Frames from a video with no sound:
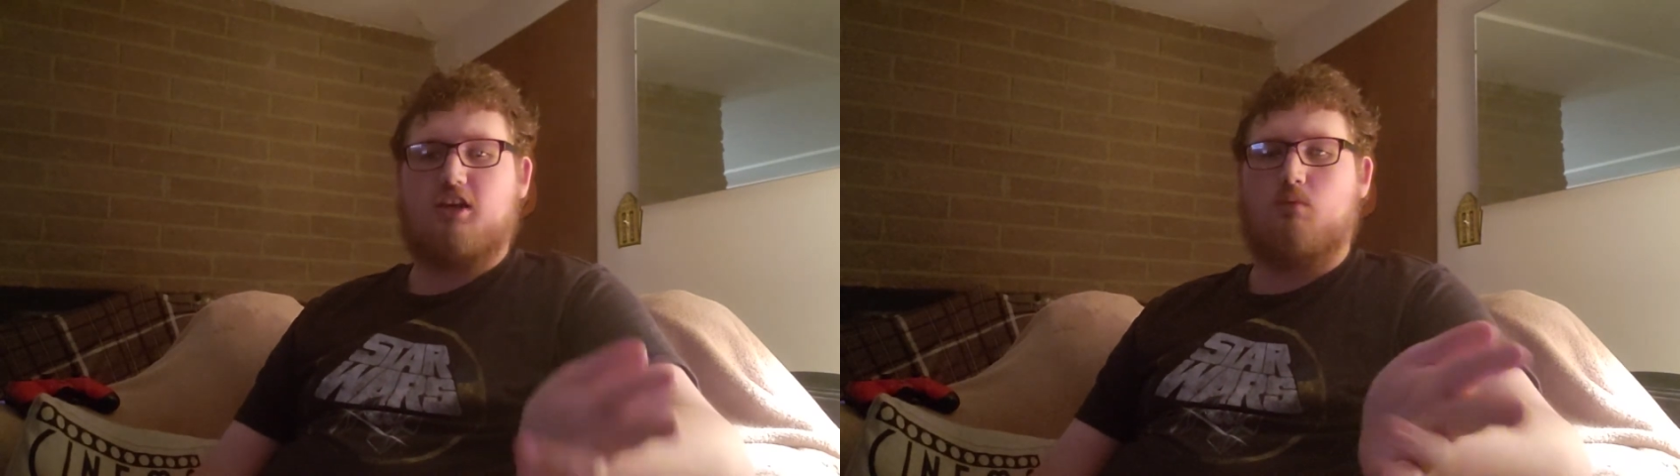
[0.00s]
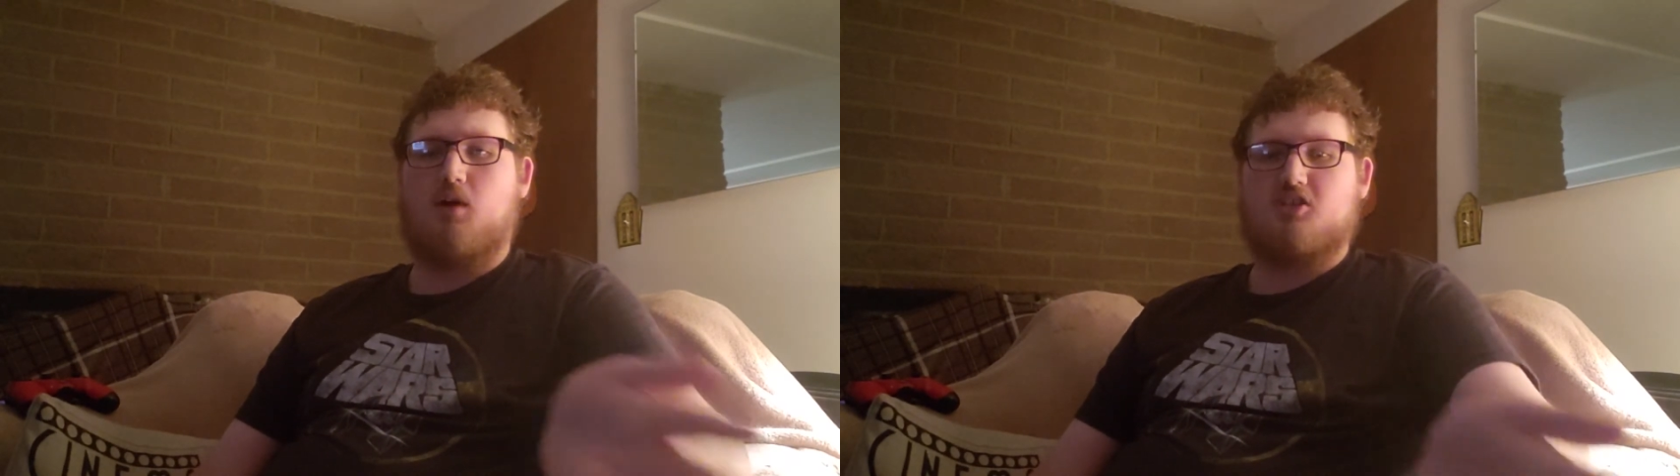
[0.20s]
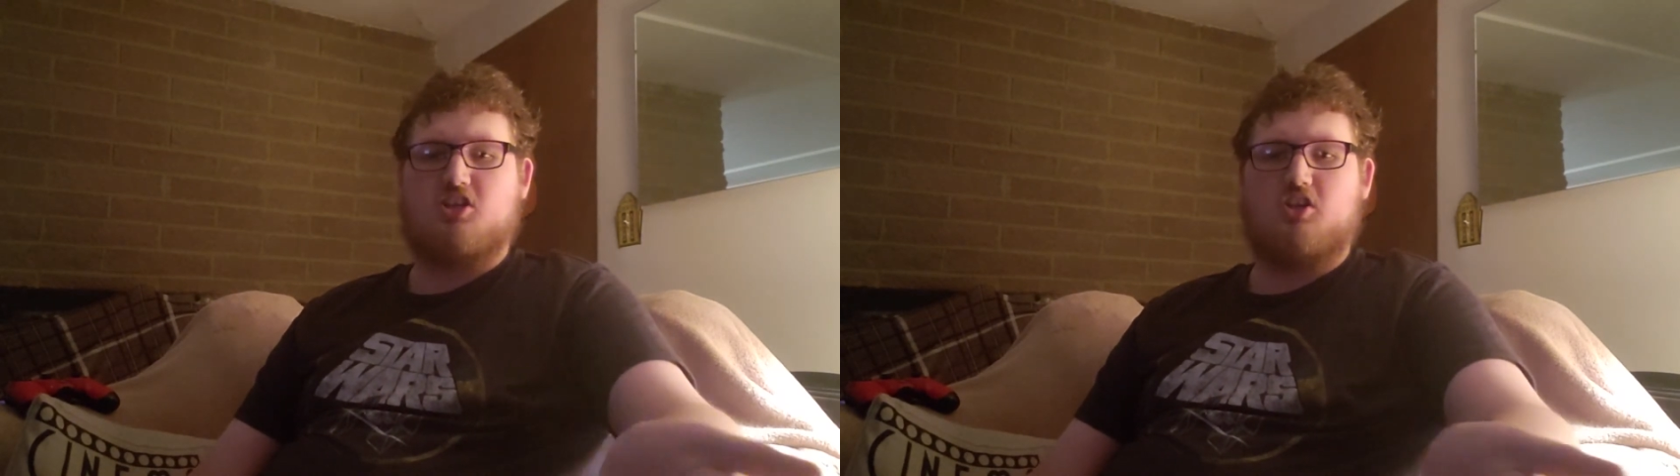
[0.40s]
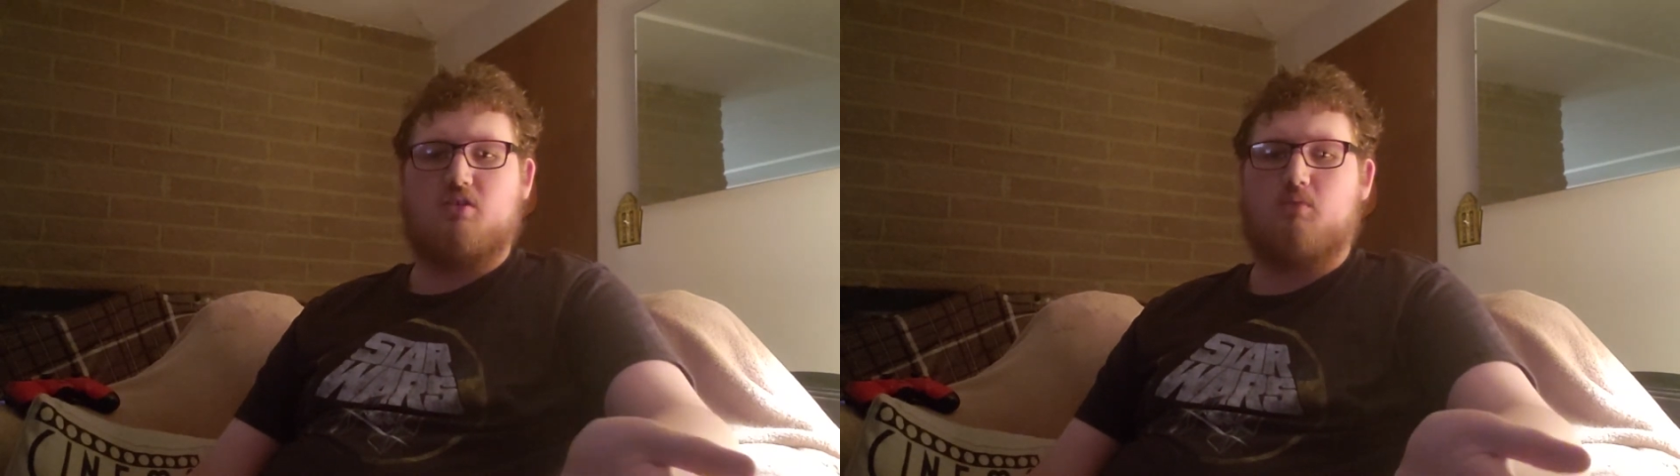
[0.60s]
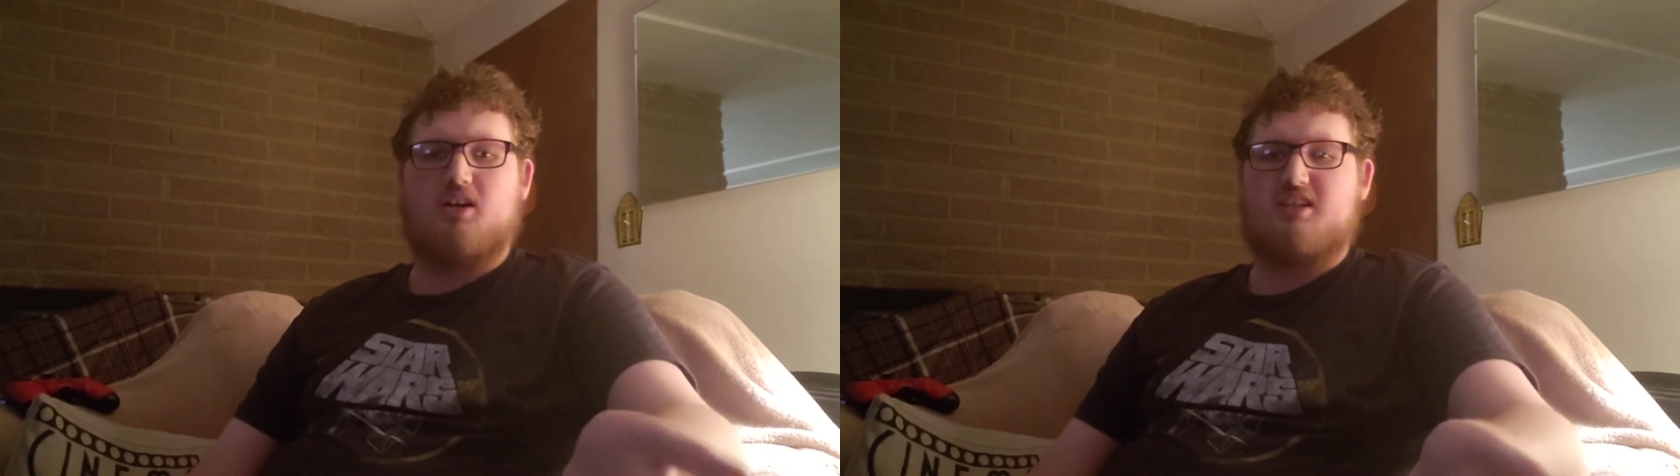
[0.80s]
and
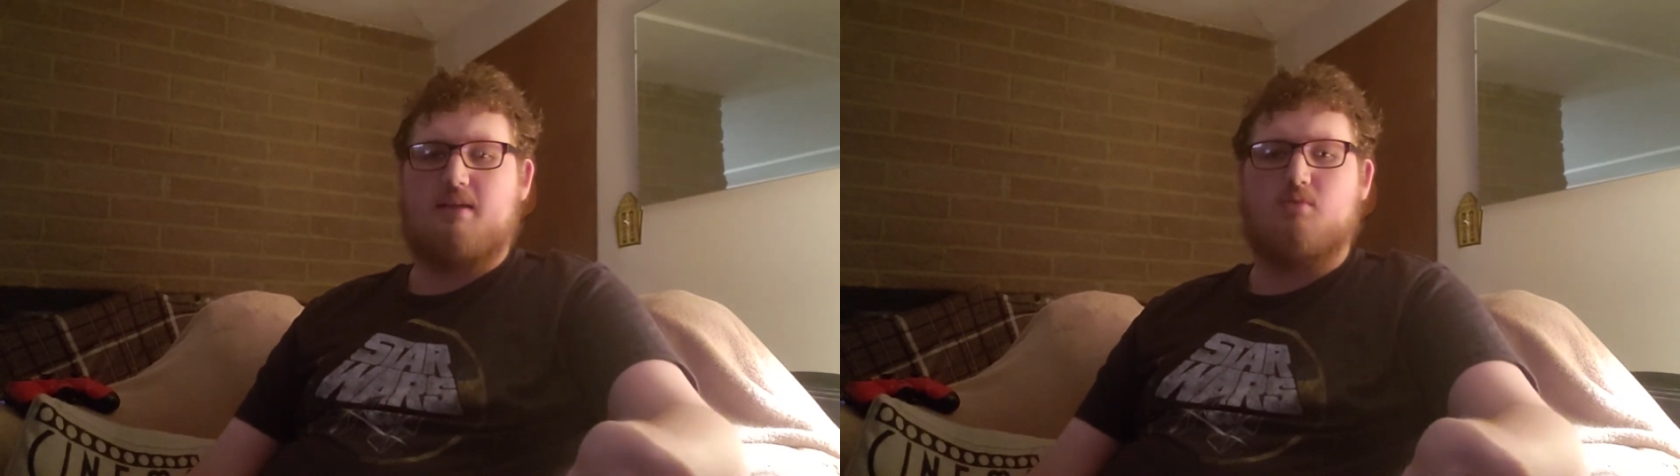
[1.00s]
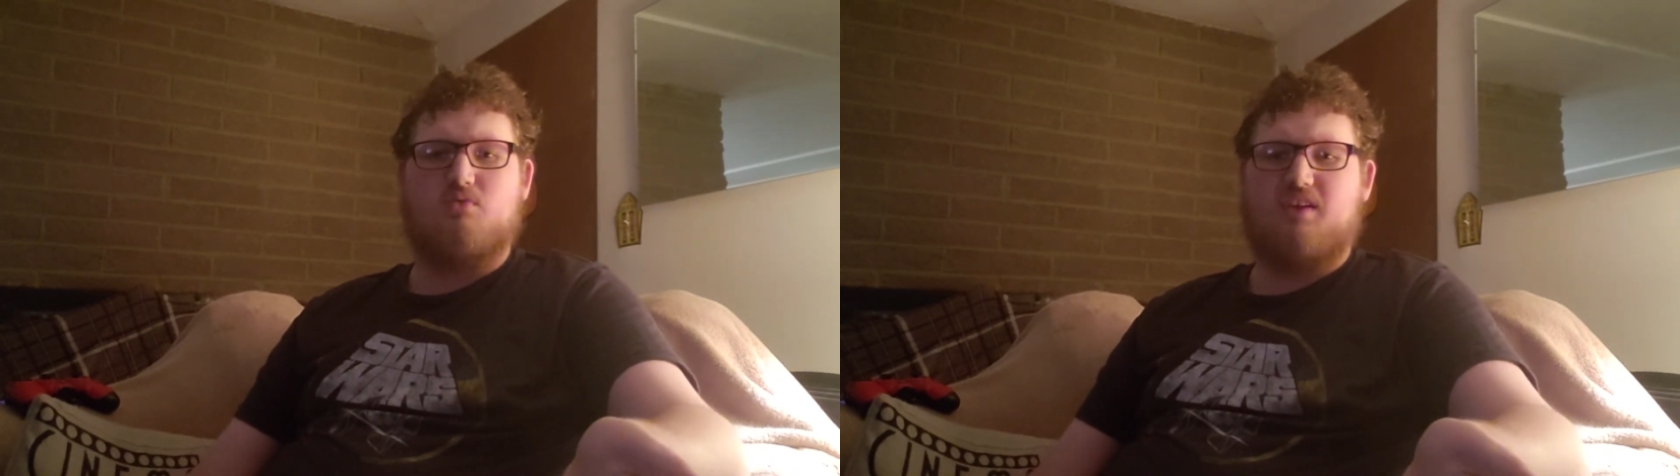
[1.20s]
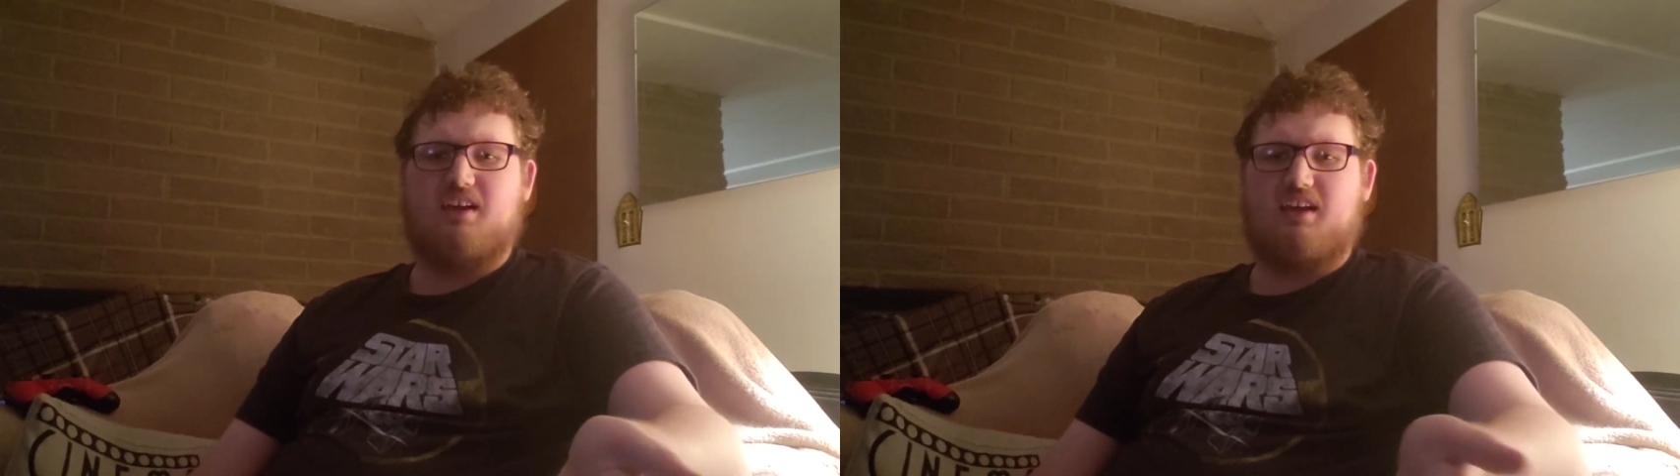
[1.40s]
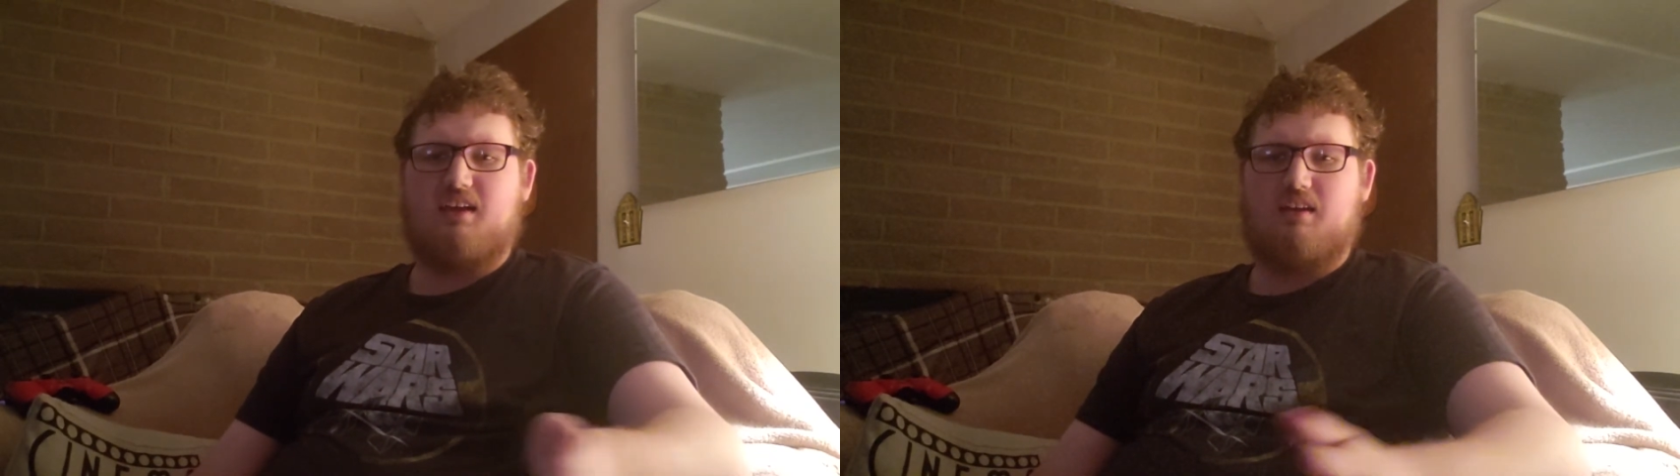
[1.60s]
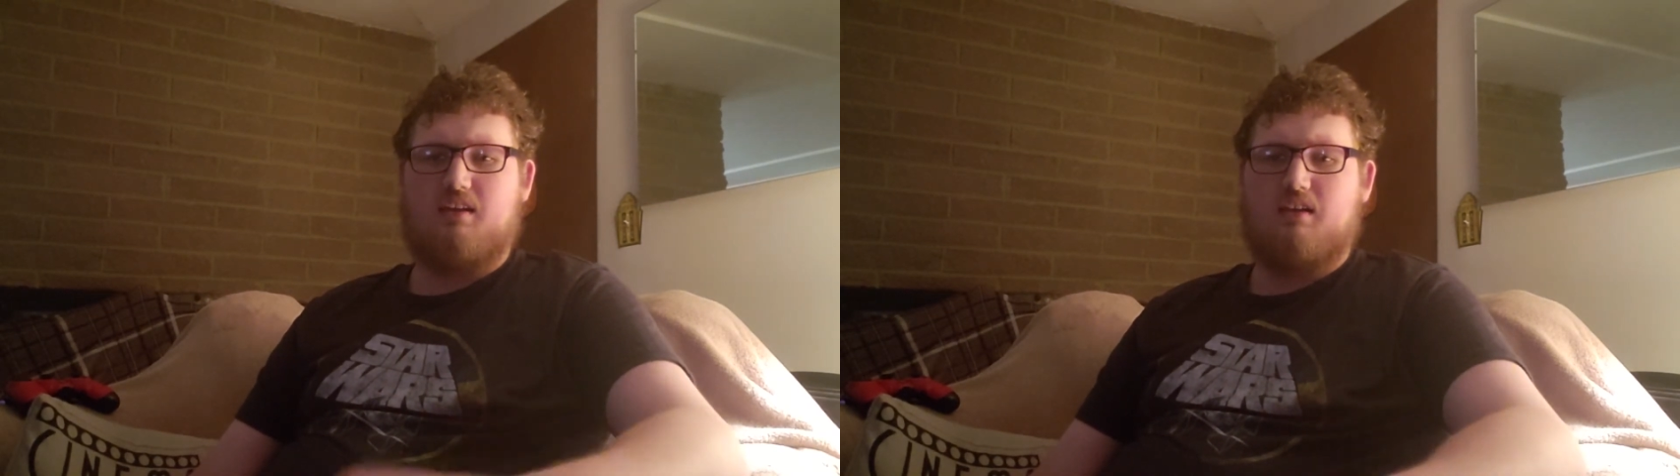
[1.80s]
watch that movie again,